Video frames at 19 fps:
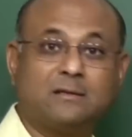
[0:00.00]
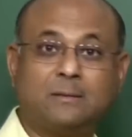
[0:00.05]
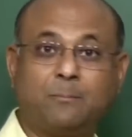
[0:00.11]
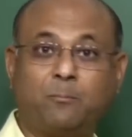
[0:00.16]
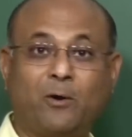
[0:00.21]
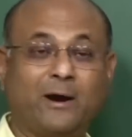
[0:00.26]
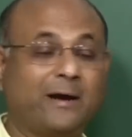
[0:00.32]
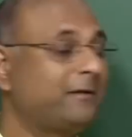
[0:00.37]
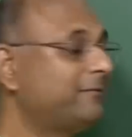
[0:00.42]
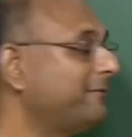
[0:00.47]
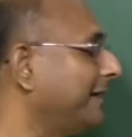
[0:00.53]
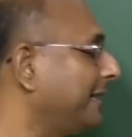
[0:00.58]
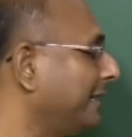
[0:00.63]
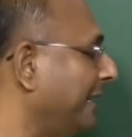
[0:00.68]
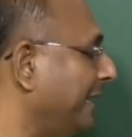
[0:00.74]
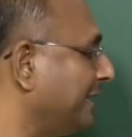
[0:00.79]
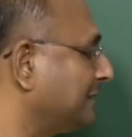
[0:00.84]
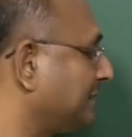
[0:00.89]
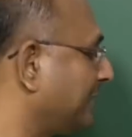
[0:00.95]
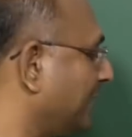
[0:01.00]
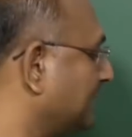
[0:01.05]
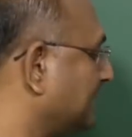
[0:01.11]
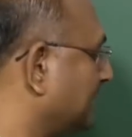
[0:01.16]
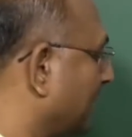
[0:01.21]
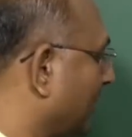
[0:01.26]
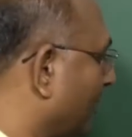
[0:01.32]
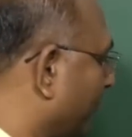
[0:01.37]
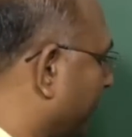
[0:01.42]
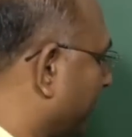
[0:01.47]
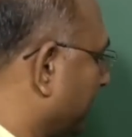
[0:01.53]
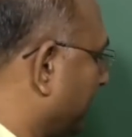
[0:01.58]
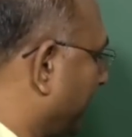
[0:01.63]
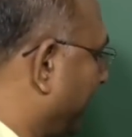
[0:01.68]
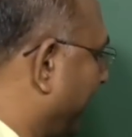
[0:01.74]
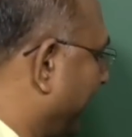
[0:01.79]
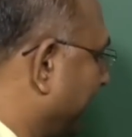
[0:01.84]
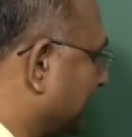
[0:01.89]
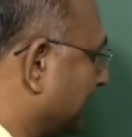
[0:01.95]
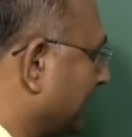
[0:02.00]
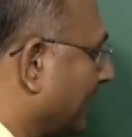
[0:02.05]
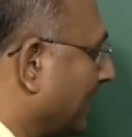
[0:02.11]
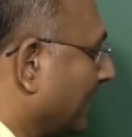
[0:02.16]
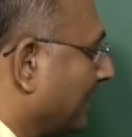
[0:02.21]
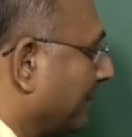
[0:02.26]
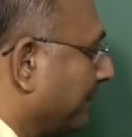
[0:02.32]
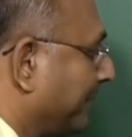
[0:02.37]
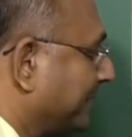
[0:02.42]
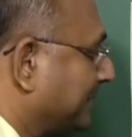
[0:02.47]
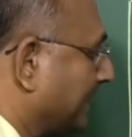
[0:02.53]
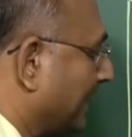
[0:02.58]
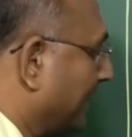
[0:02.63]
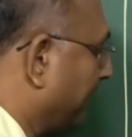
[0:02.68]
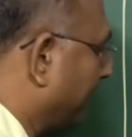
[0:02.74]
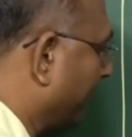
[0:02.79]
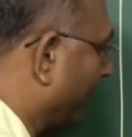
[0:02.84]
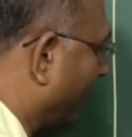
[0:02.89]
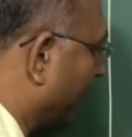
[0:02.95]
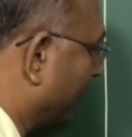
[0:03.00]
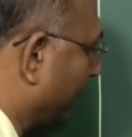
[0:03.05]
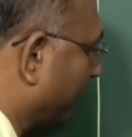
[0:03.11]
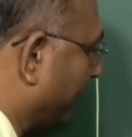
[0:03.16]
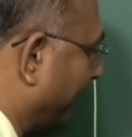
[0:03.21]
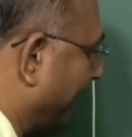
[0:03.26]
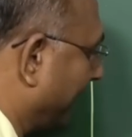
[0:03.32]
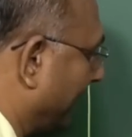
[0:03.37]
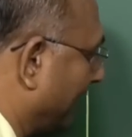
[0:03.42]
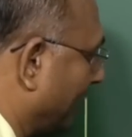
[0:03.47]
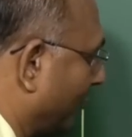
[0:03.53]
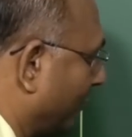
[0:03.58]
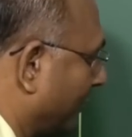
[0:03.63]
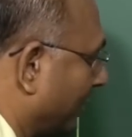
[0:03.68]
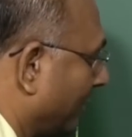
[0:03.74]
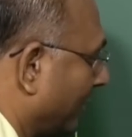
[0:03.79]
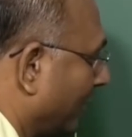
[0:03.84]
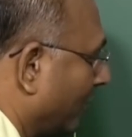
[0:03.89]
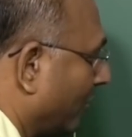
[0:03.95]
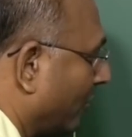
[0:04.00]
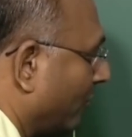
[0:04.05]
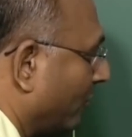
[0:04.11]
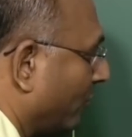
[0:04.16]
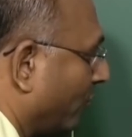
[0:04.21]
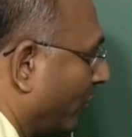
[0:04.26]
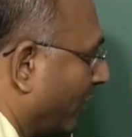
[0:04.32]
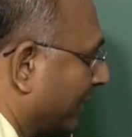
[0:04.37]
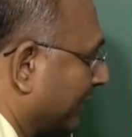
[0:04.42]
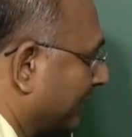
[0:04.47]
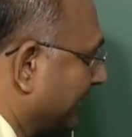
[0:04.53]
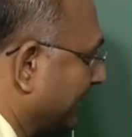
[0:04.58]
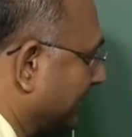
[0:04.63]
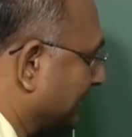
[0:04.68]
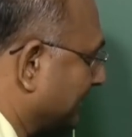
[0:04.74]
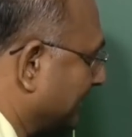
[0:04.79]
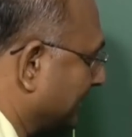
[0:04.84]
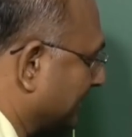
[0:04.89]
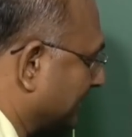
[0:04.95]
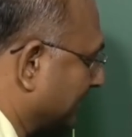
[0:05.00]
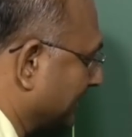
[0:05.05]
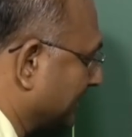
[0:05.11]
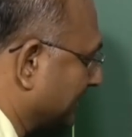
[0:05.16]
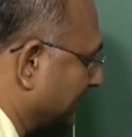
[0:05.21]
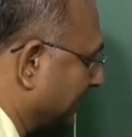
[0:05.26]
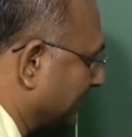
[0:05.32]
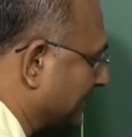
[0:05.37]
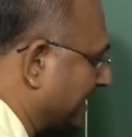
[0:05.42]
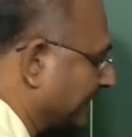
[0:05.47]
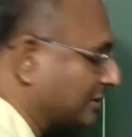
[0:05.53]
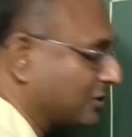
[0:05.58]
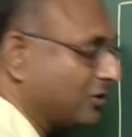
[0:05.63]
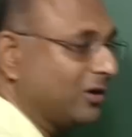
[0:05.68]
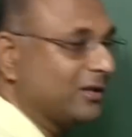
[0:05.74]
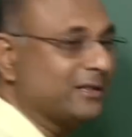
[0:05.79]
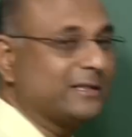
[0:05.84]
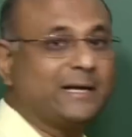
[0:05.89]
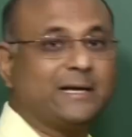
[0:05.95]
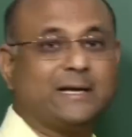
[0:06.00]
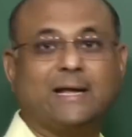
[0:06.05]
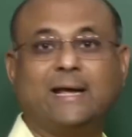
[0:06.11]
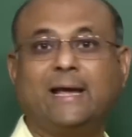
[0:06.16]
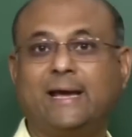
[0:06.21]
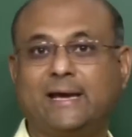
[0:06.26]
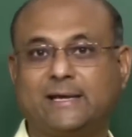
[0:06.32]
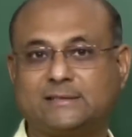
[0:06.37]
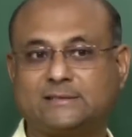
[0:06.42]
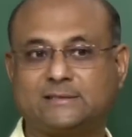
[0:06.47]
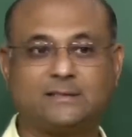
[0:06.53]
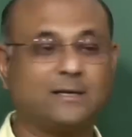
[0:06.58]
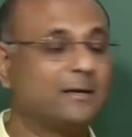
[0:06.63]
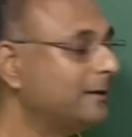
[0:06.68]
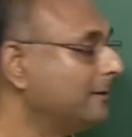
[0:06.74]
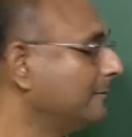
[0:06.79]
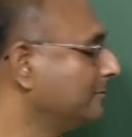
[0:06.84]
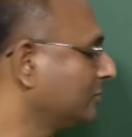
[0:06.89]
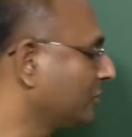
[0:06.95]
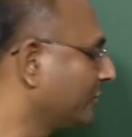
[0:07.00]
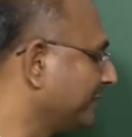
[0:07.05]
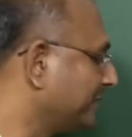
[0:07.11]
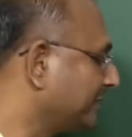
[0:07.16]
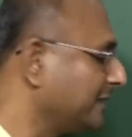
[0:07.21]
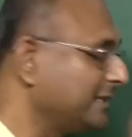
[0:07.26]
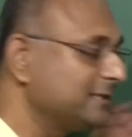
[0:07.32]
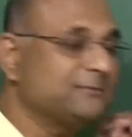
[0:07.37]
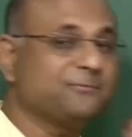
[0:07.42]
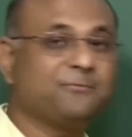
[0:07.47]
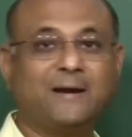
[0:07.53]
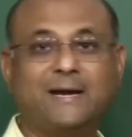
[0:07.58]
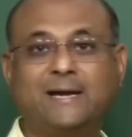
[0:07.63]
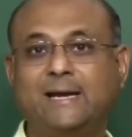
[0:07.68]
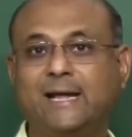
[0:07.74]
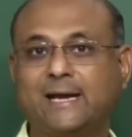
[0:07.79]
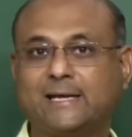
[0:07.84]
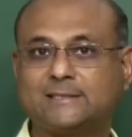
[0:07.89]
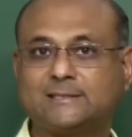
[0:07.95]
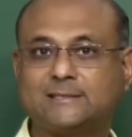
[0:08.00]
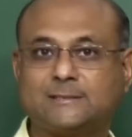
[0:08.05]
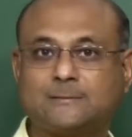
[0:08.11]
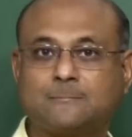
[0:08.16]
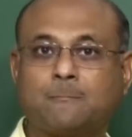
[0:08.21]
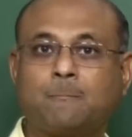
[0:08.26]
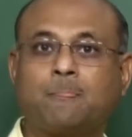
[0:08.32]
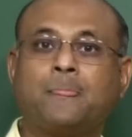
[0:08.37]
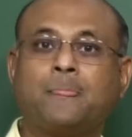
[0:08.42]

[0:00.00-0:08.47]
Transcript: The point where A strikes the ground from the base. Basically, we want to find out what this distance is. Let's call that X. So question is find x.